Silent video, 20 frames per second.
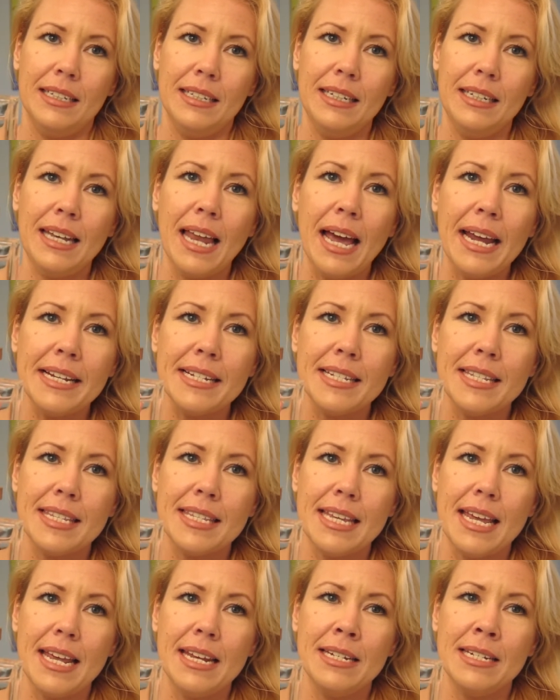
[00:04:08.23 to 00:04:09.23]
light
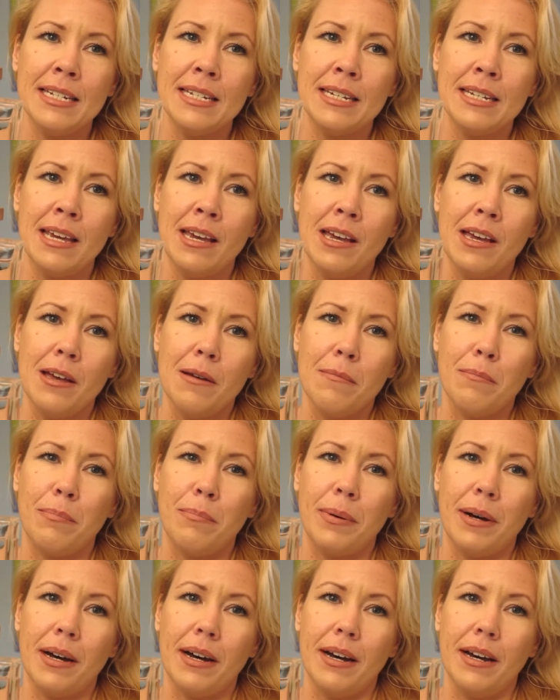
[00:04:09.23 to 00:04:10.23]
scent,
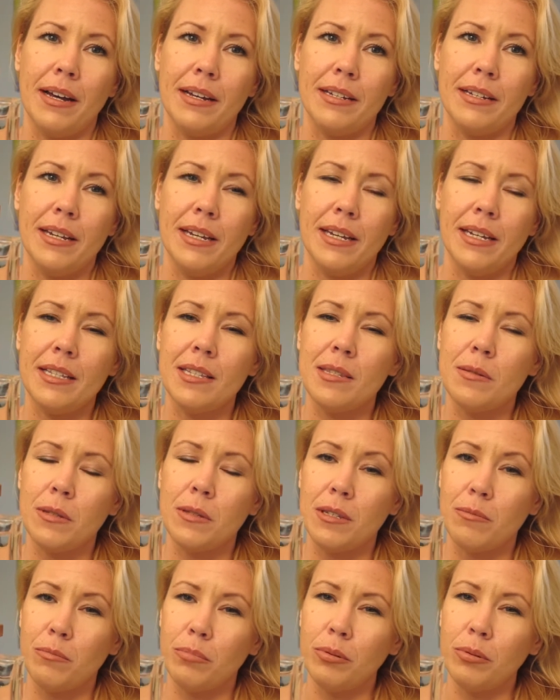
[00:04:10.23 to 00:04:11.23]
but
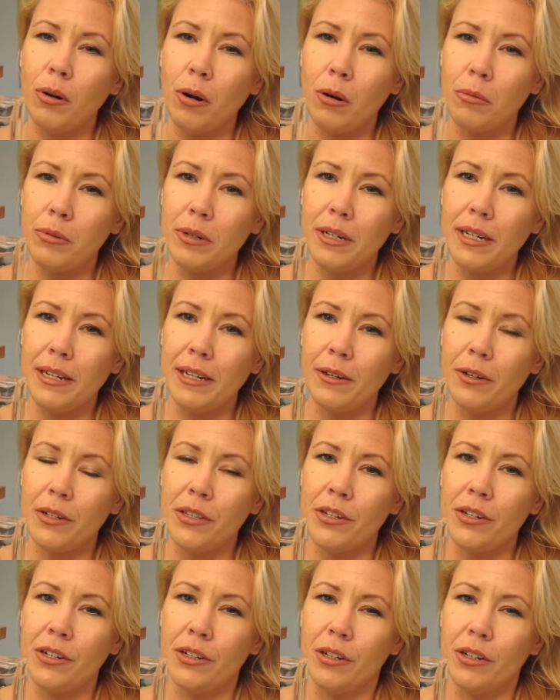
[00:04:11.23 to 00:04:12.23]
it's probably
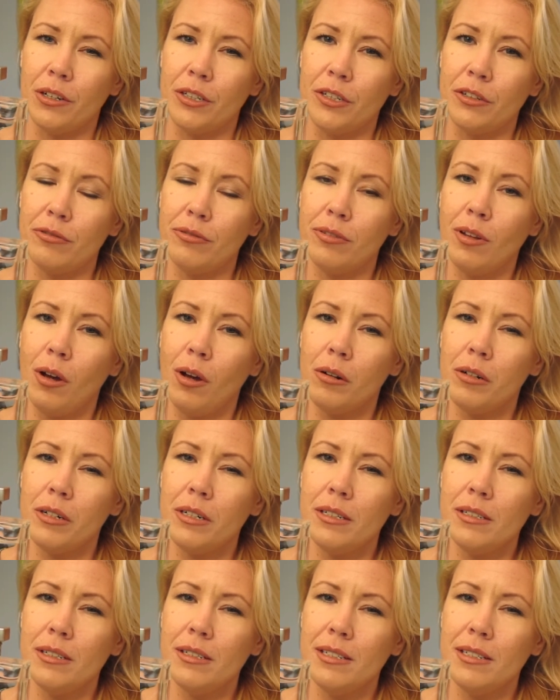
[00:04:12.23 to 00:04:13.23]
on the
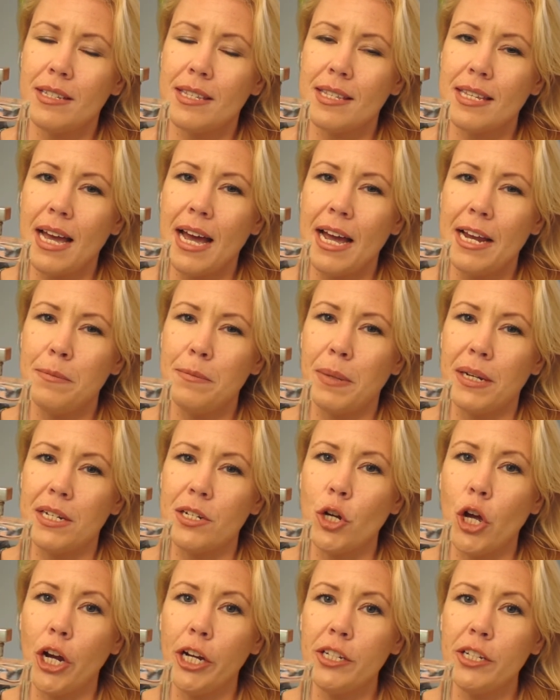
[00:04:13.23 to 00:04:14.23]
floral side,
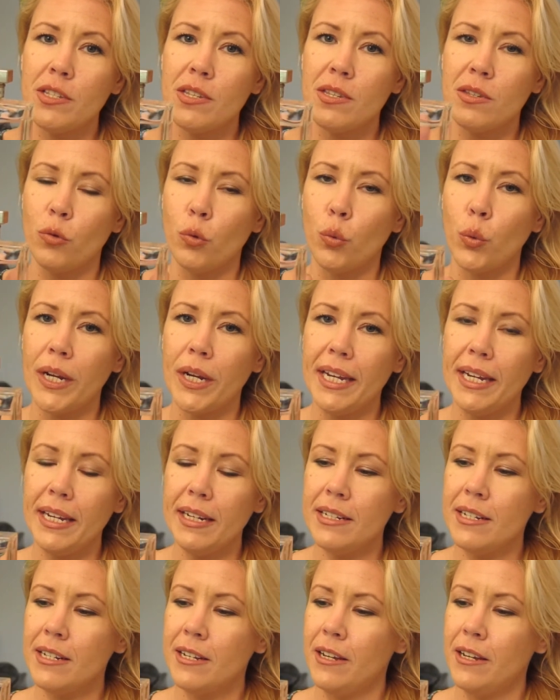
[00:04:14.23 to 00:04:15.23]
but not
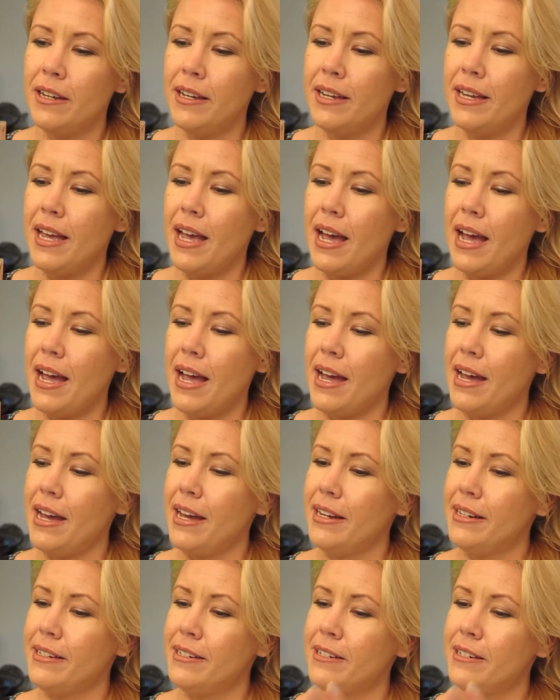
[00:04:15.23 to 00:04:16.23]
sweet
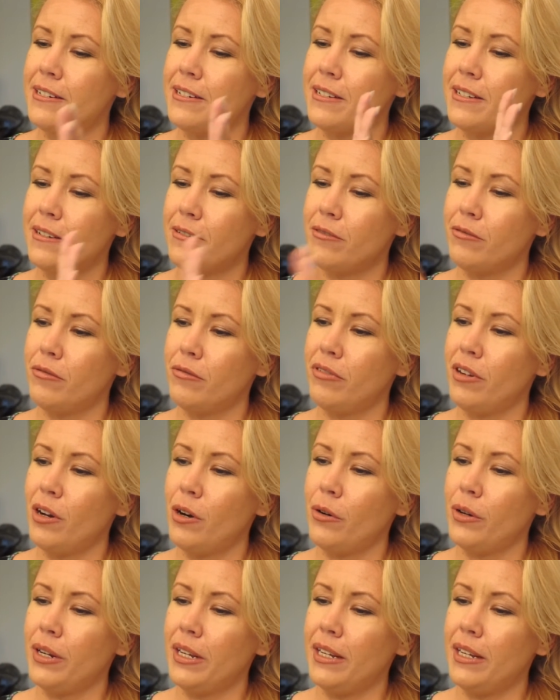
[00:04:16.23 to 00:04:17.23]
and
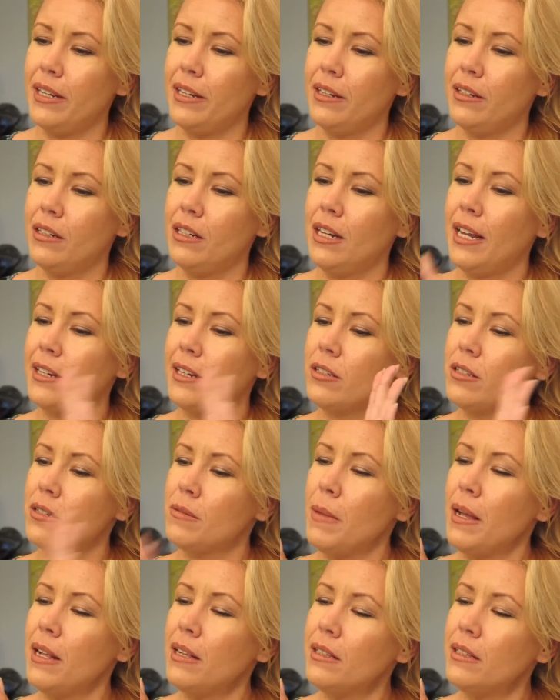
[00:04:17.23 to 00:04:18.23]
very like
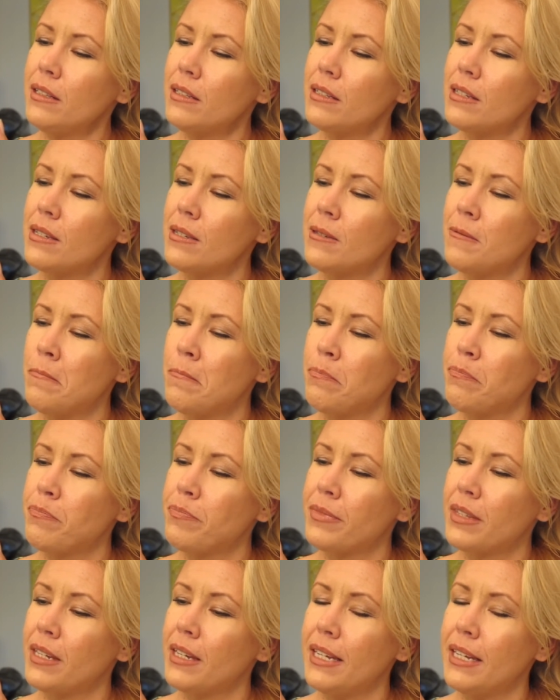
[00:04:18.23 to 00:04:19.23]
smells
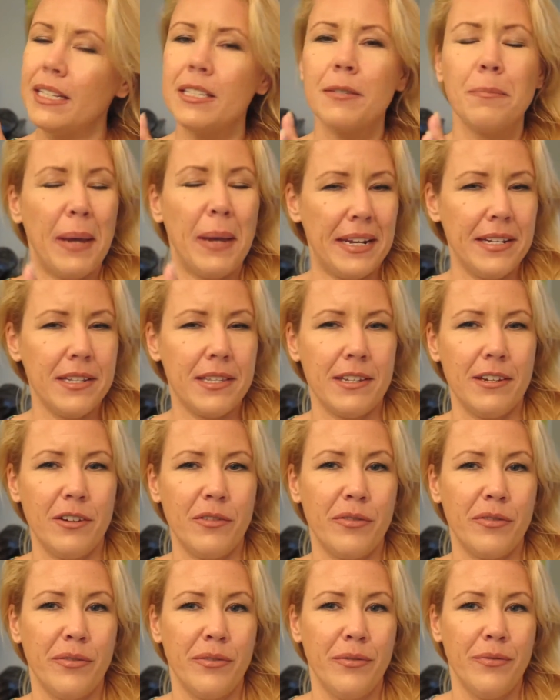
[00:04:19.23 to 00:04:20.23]

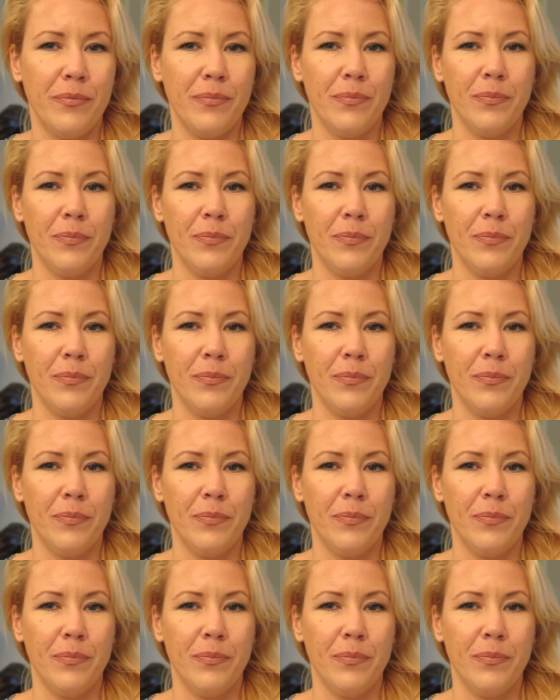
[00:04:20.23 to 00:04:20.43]
expensive.